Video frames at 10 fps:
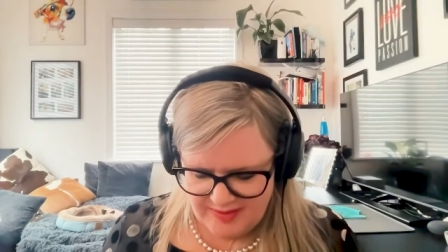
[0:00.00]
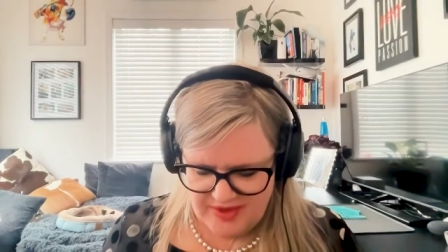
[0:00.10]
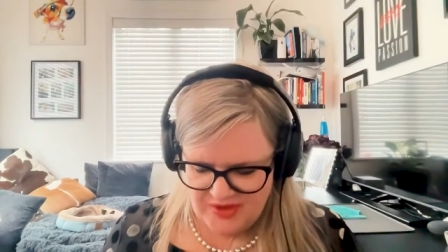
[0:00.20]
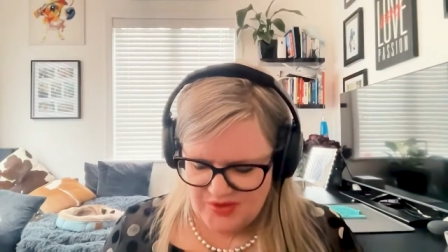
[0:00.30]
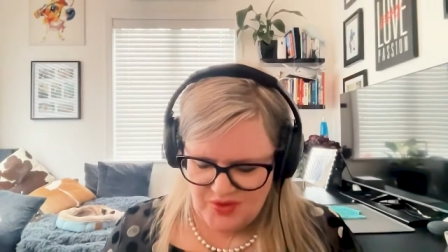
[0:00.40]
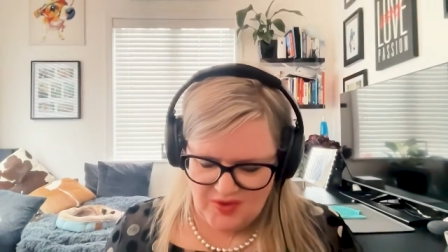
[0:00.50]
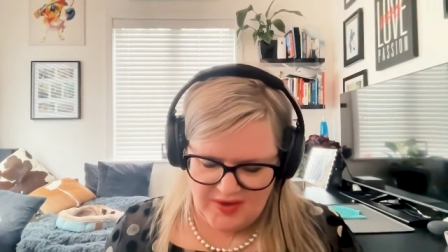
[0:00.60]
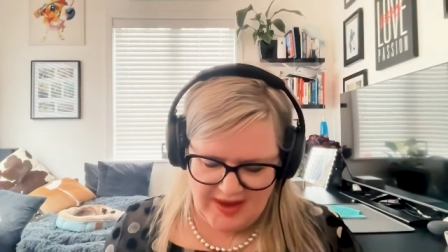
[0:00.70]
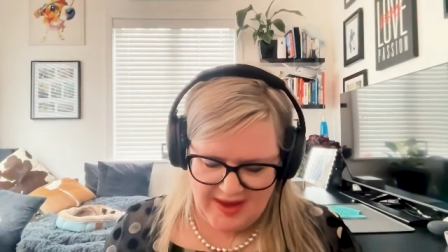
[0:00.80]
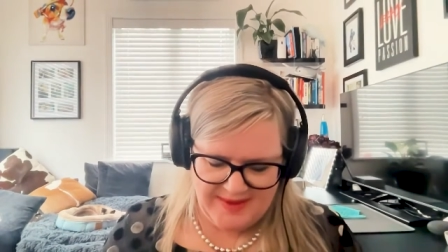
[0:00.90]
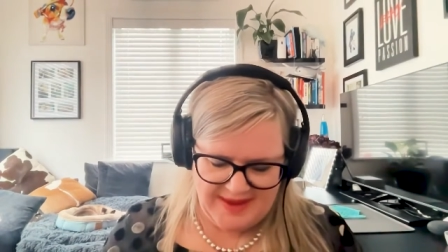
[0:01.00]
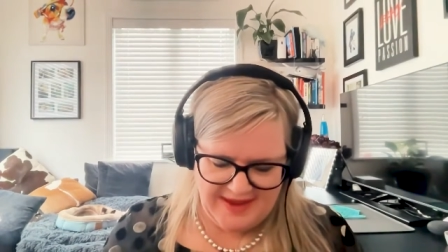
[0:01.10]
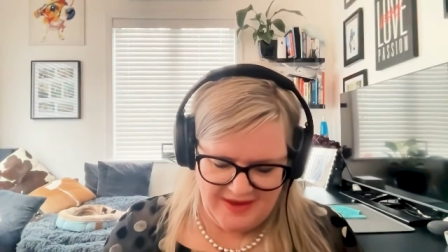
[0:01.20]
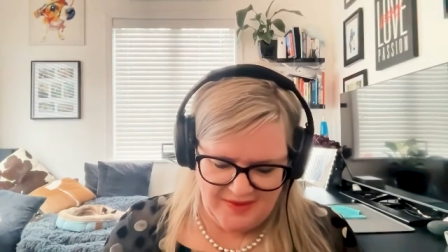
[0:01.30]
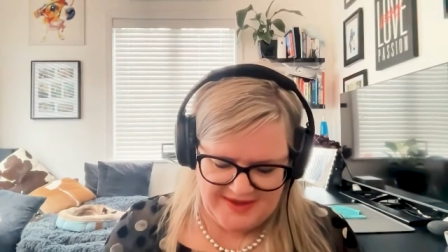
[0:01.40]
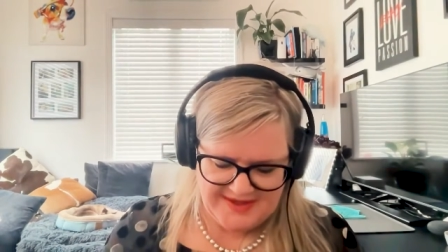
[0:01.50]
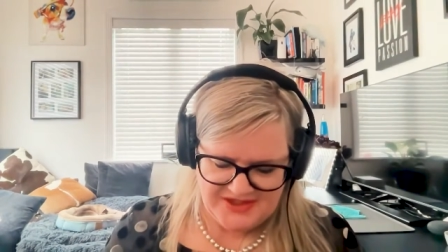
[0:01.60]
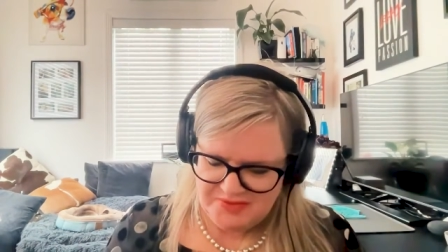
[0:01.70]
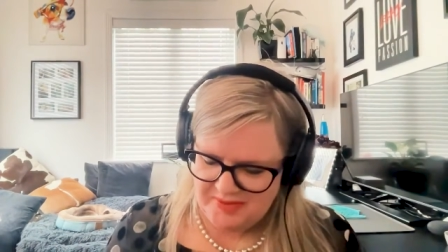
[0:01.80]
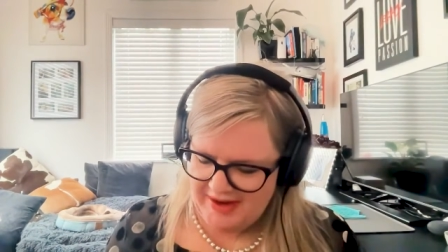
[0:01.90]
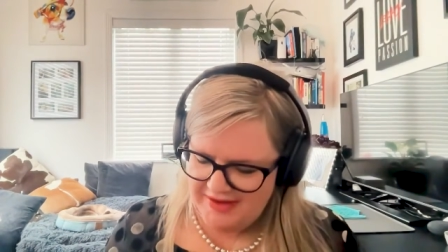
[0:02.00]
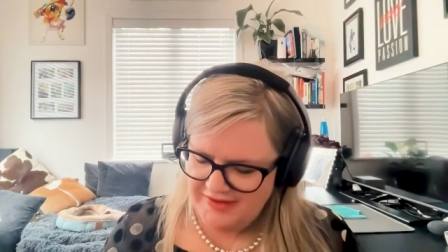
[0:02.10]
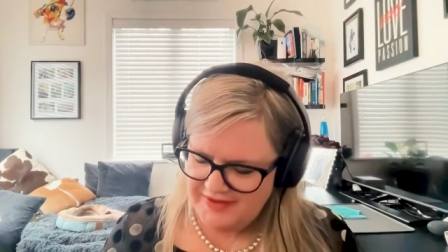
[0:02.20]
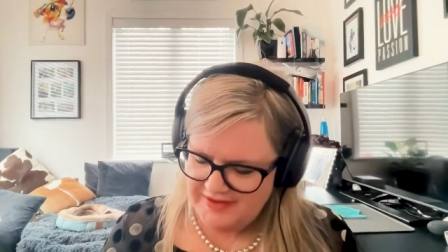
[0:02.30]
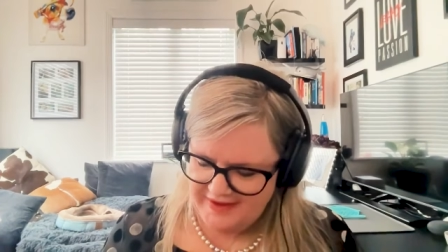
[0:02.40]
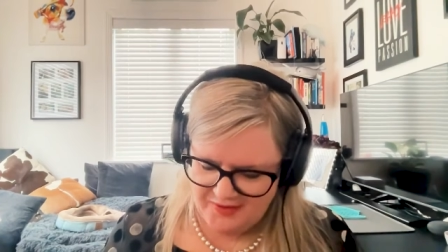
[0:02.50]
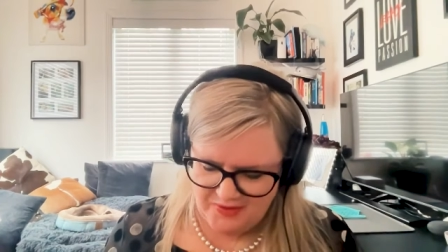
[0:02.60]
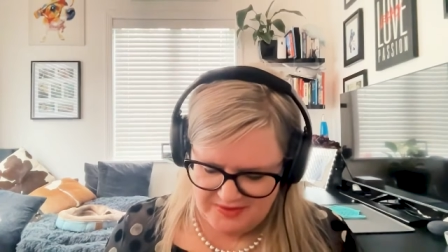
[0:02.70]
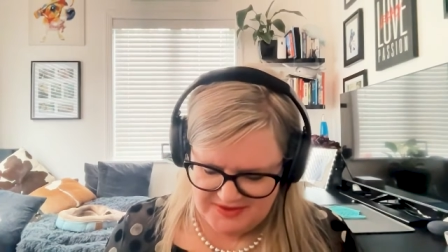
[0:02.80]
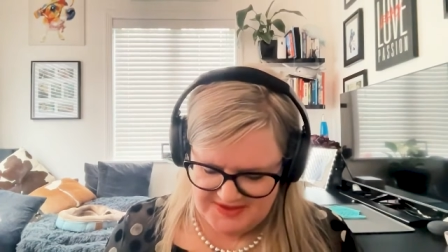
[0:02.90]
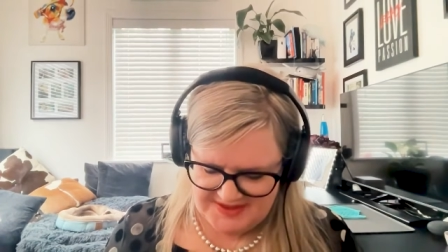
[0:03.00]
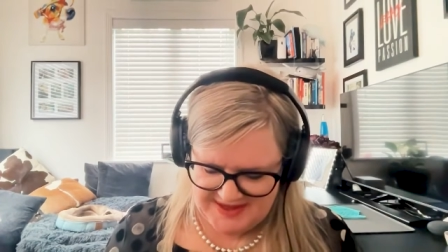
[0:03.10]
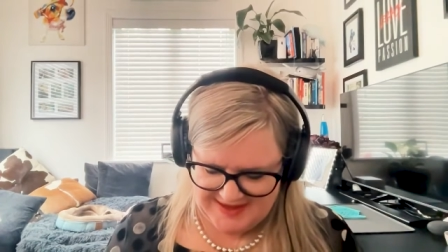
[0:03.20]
your EOS superpower, if you like, what would you say it